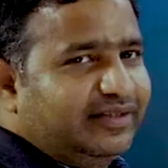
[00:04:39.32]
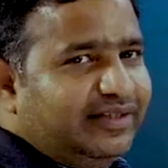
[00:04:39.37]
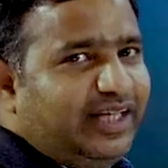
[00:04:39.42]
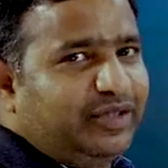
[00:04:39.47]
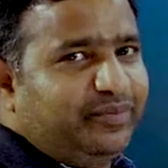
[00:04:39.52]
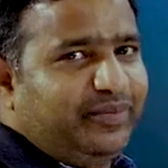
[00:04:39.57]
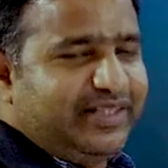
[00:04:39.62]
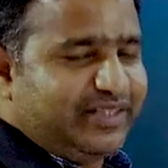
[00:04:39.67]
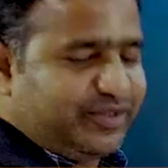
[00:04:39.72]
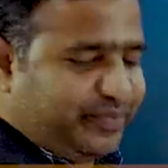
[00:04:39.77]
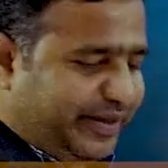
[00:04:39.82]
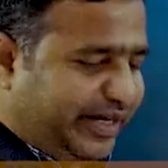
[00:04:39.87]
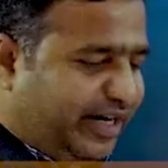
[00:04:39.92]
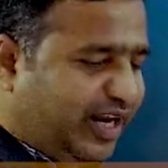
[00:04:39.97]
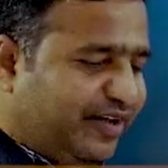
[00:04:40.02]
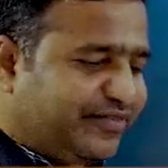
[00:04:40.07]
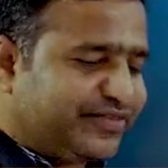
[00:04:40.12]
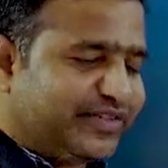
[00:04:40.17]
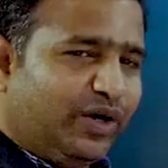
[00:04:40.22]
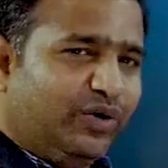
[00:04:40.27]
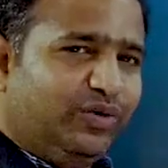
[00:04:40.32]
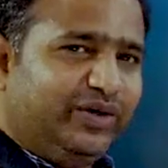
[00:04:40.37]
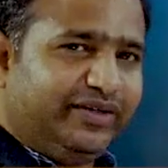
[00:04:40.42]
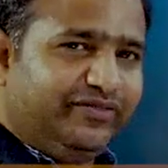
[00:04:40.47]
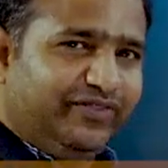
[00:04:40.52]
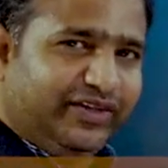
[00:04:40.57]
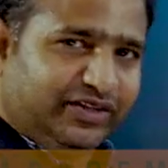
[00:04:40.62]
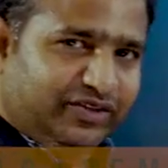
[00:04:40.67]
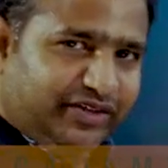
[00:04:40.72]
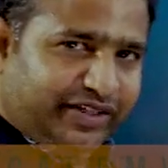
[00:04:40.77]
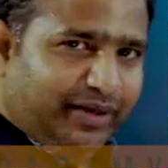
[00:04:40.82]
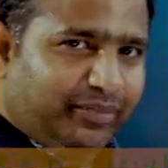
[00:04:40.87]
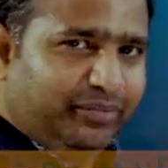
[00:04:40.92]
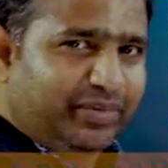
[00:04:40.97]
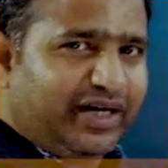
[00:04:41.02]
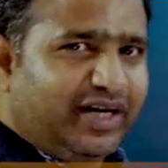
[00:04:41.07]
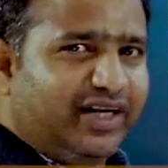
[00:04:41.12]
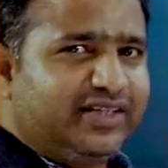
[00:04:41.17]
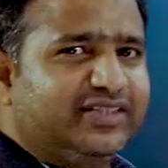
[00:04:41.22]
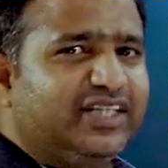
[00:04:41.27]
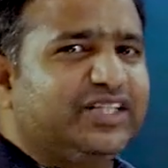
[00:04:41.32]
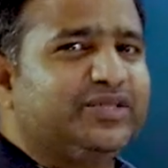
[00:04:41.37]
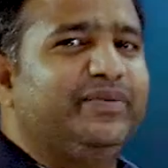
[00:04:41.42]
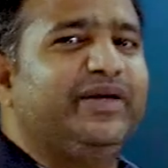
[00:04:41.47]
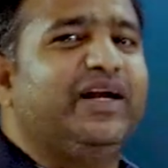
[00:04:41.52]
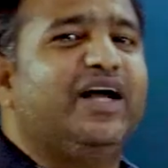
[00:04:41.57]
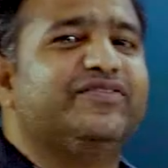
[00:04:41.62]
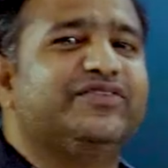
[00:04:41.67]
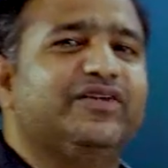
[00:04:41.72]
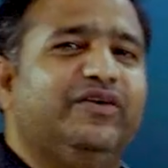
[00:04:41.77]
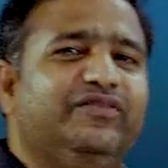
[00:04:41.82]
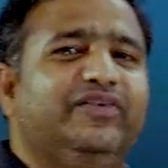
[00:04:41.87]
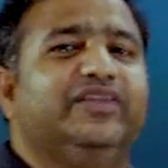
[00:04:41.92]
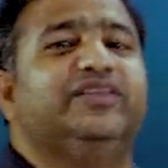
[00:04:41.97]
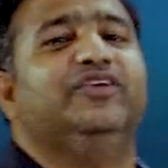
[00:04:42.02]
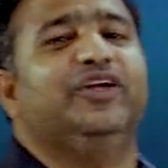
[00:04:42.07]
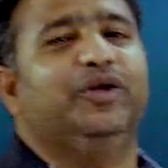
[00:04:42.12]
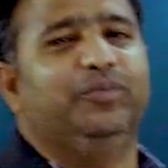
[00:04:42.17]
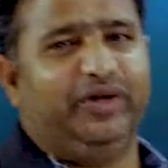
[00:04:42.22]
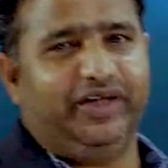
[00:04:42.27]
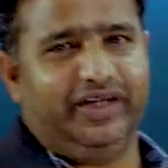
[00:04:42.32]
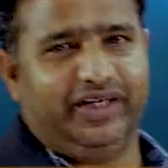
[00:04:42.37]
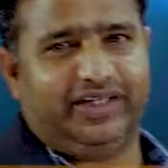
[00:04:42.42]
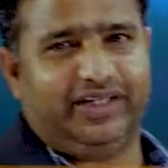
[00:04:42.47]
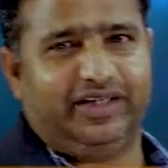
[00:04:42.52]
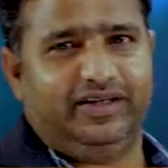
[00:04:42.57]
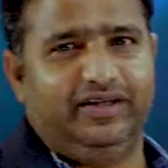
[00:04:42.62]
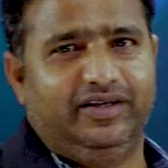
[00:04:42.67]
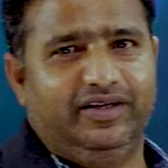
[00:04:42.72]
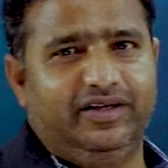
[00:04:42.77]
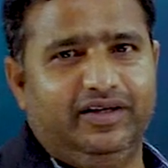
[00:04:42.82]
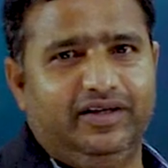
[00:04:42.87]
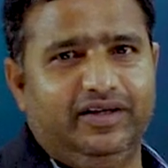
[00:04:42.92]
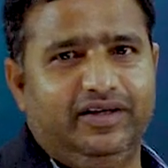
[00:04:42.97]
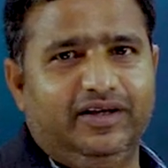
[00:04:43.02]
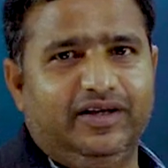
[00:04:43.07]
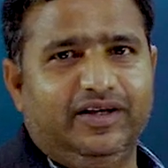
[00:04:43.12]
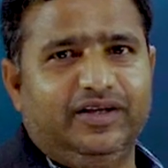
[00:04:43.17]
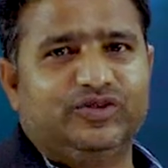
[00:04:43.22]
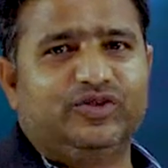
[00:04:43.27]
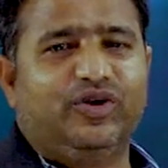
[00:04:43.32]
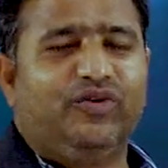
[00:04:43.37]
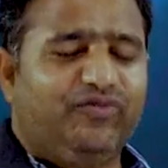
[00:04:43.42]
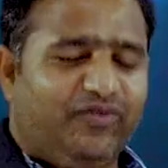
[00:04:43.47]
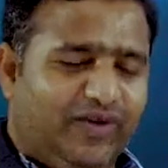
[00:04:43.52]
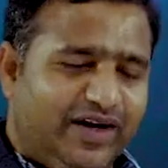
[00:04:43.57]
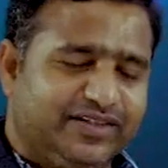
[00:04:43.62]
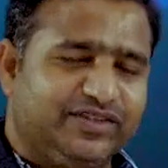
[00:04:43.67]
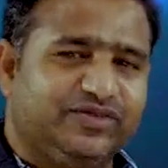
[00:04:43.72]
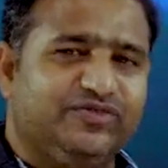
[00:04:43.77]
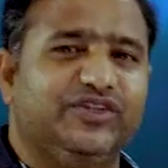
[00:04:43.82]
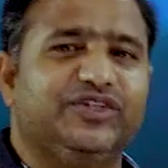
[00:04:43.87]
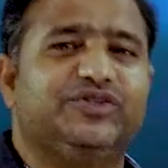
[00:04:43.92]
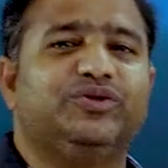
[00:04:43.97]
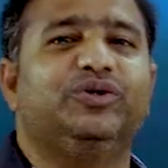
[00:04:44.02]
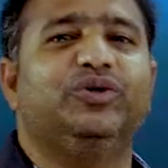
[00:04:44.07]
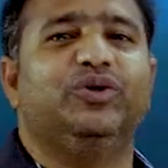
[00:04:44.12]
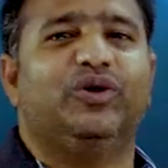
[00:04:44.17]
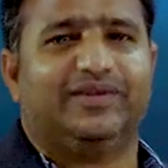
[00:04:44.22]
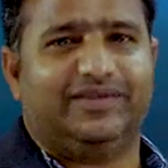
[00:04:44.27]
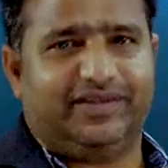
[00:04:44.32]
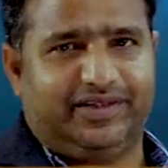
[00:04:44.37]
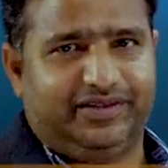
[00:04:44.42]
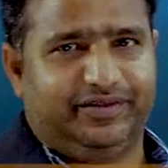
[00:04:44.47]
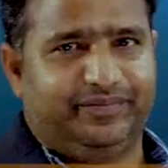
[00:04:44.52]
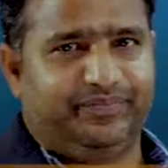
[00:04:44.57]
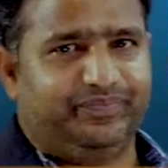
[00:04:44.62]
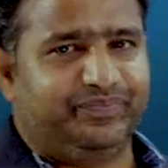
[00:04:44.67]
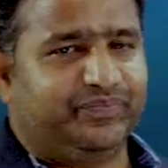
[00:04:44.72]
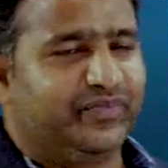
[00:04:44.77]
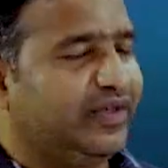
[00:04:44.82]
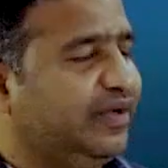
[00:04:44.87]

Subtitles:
That means speed of sound with temperature, speed of sound with humidity. So first we should know that.